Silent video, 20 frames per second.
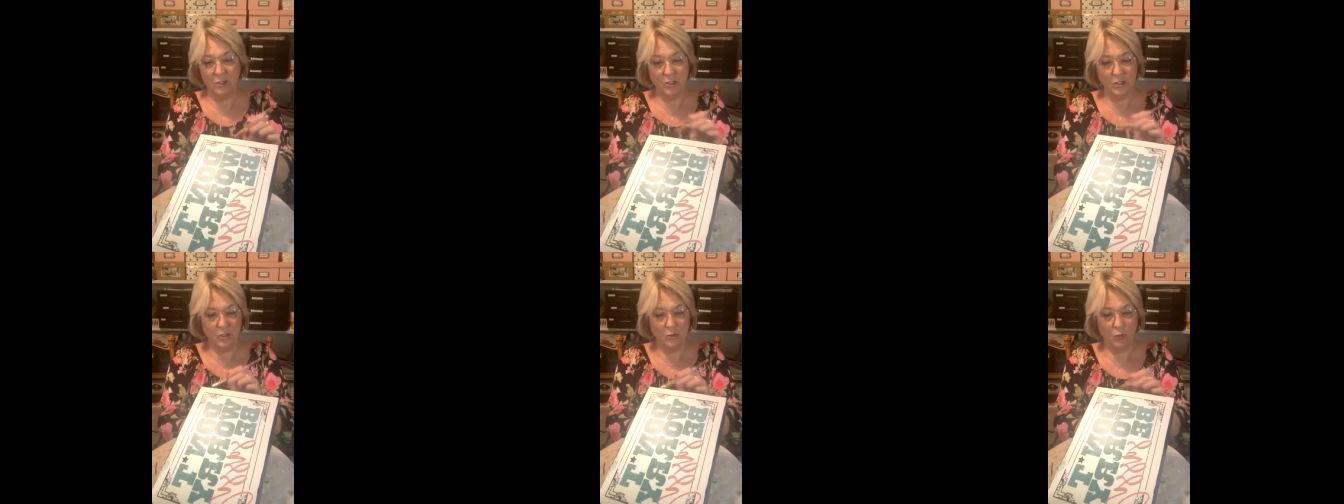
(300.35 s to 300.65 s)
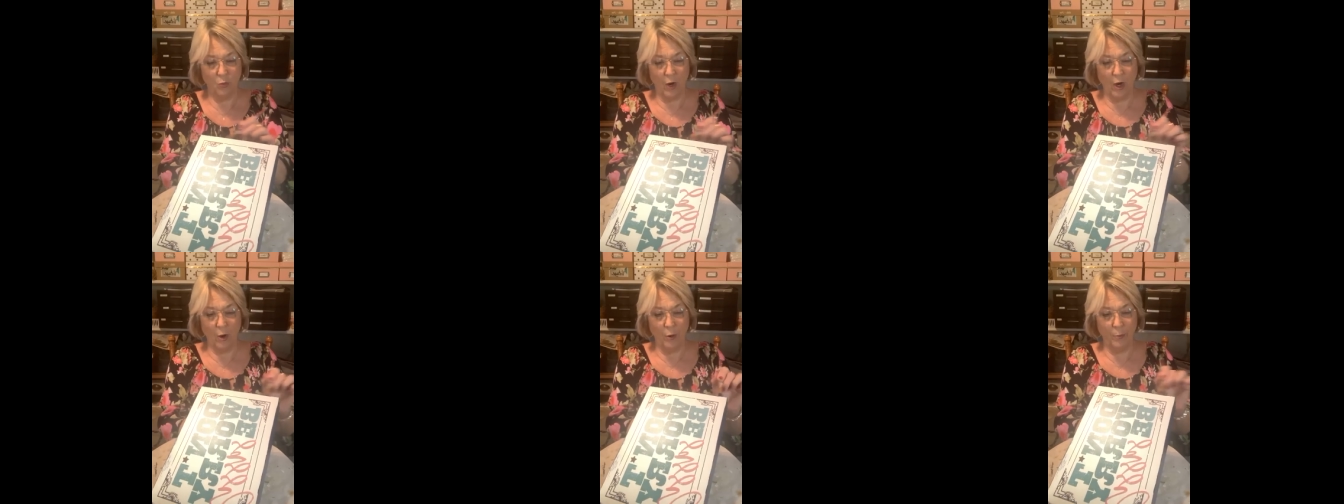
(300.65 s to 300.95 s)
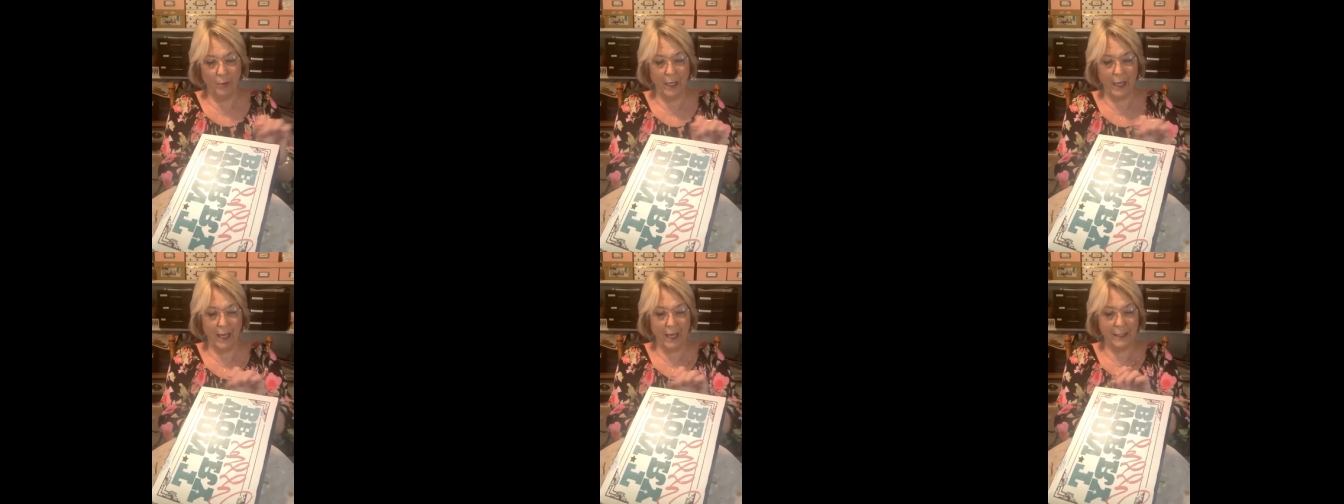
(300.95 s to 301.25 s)
Just a
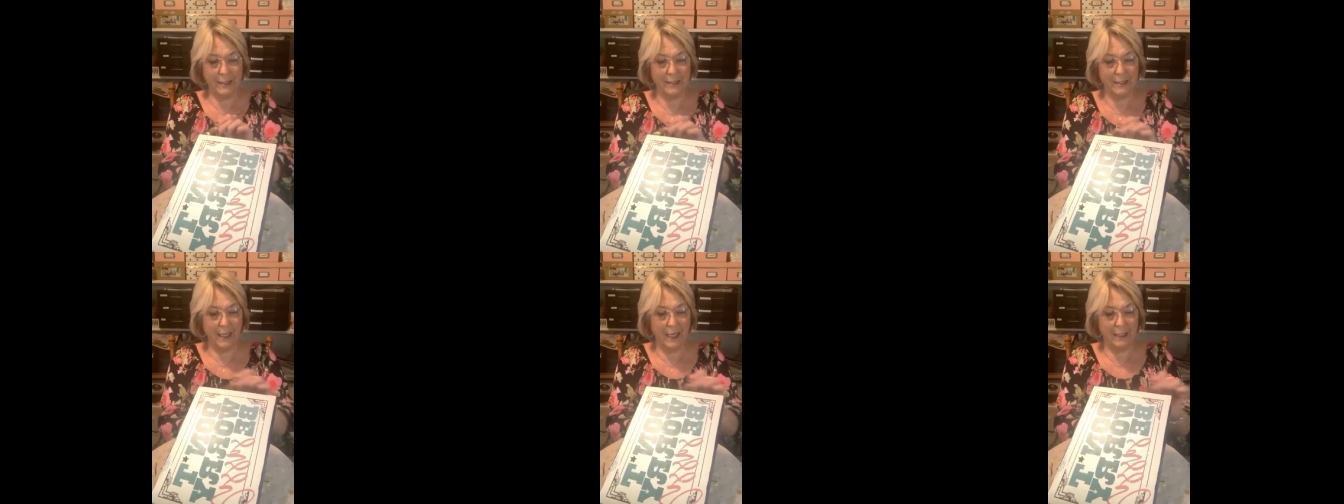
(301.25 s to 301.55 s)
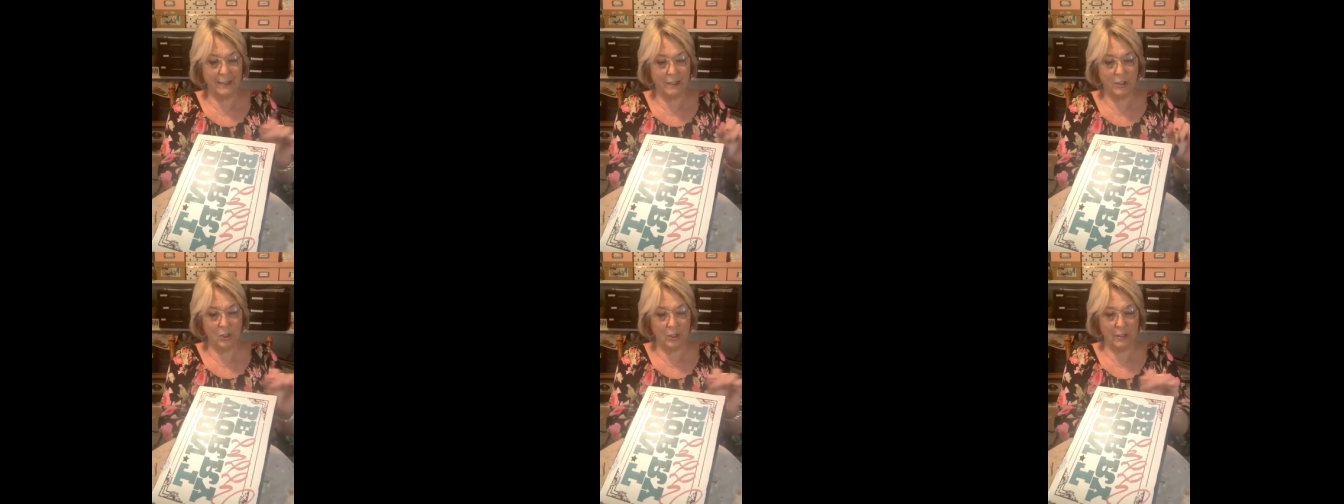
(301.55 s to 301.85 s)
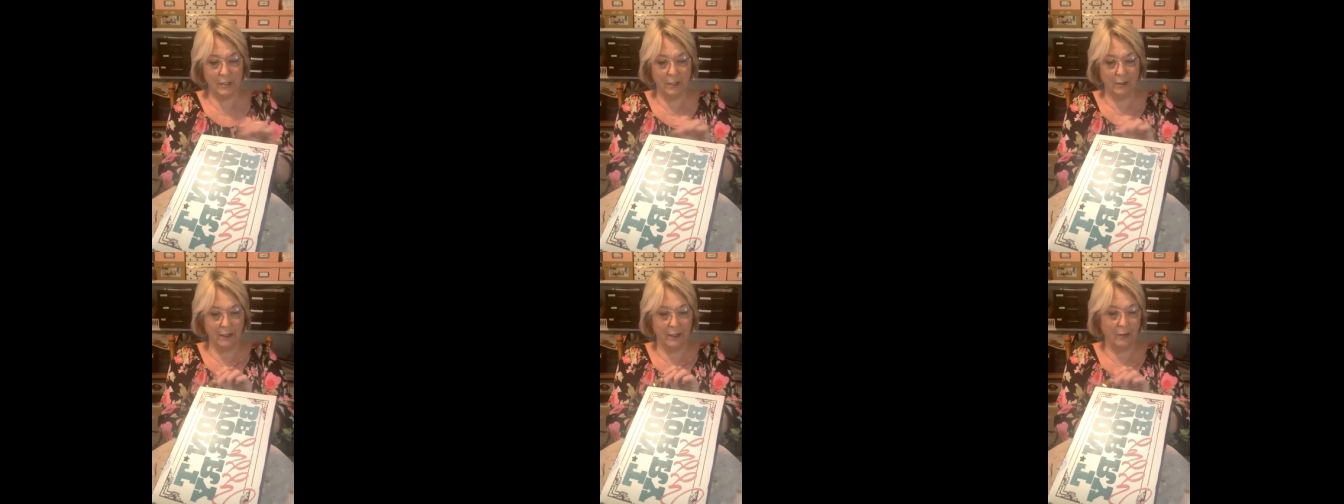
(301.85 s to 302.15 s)
wall plaques. It has
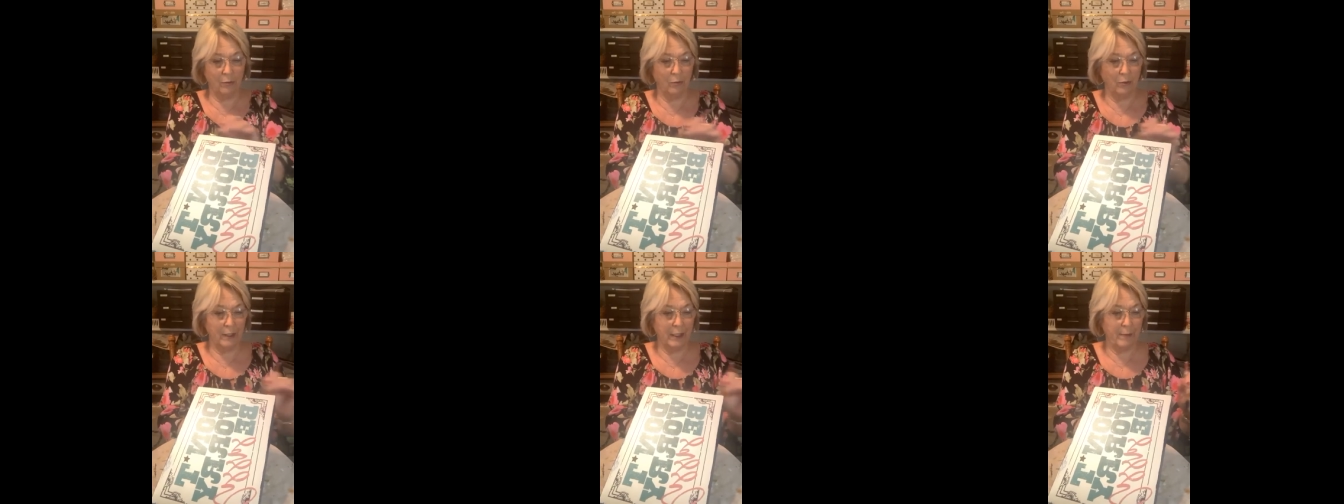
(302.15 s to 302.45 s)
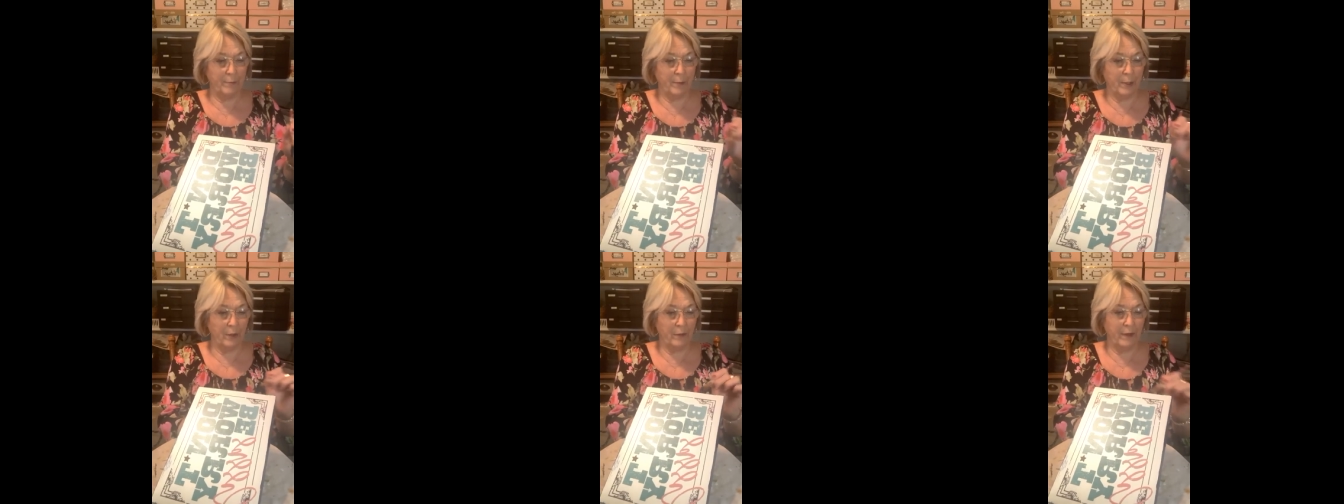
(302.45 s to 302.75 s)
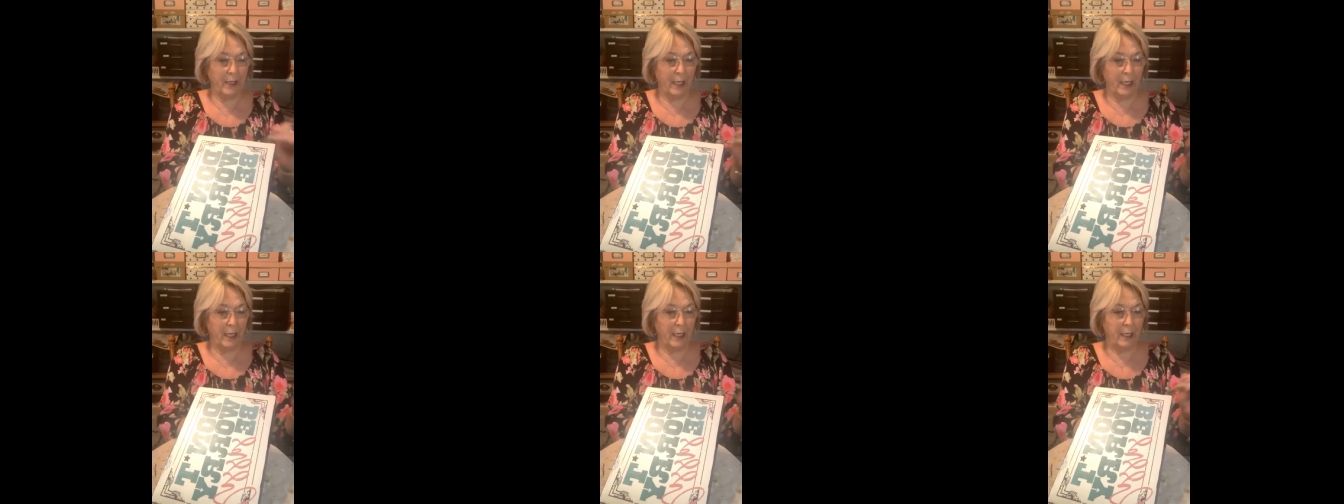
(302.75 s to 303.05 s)
just a little lip
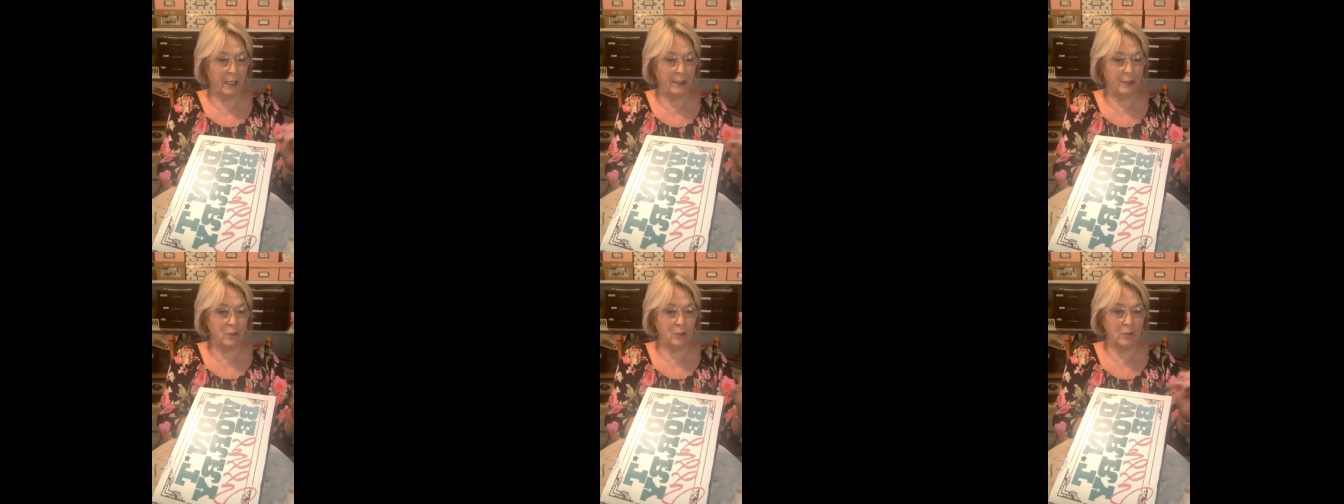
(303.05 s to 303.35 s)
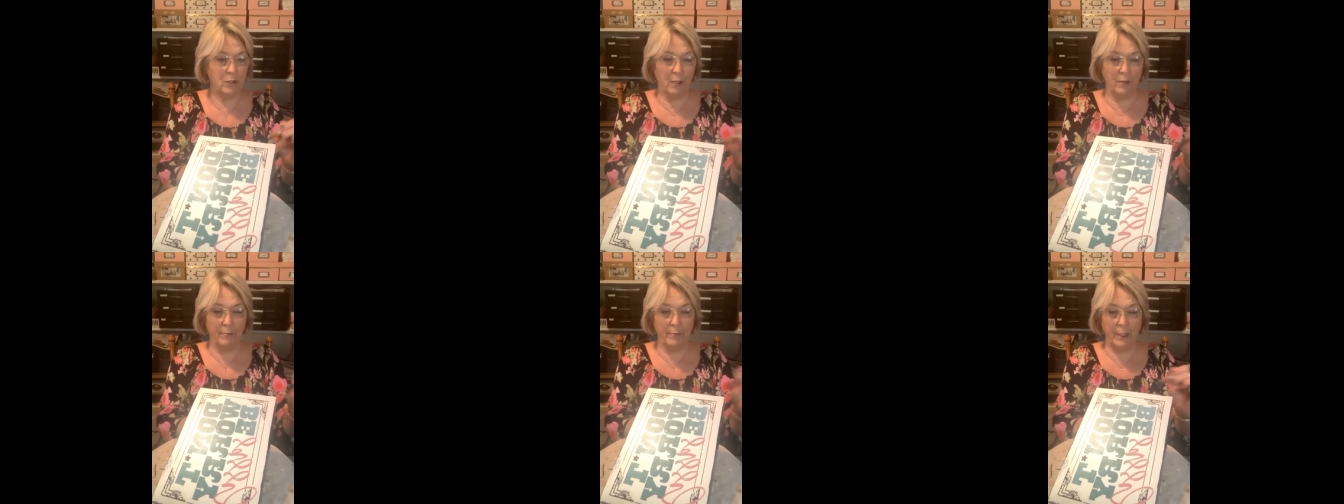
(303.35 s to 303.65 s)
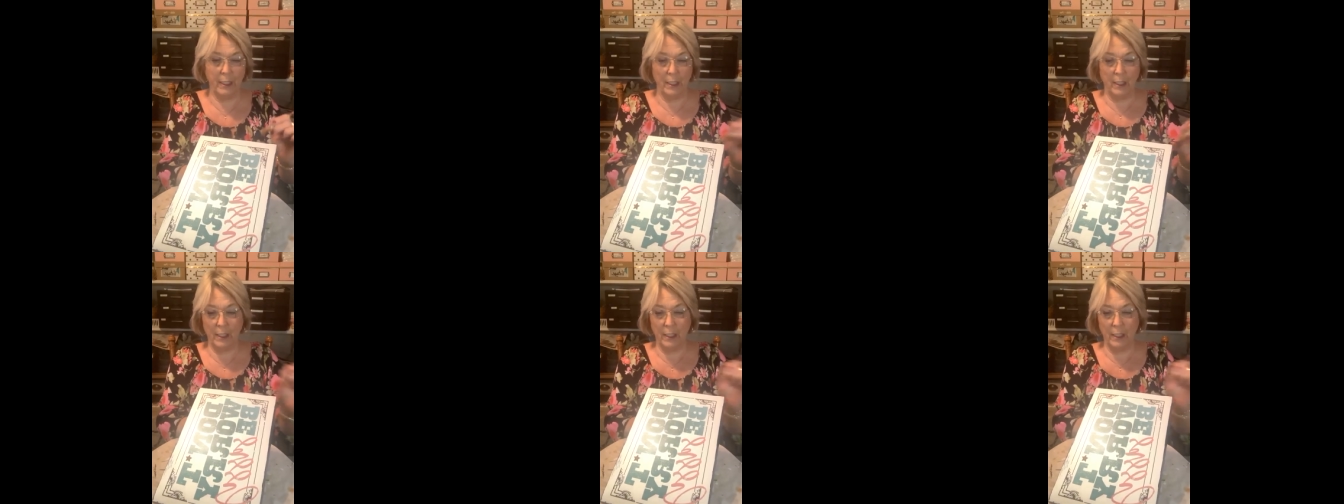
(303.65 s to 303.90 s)
on the edge, not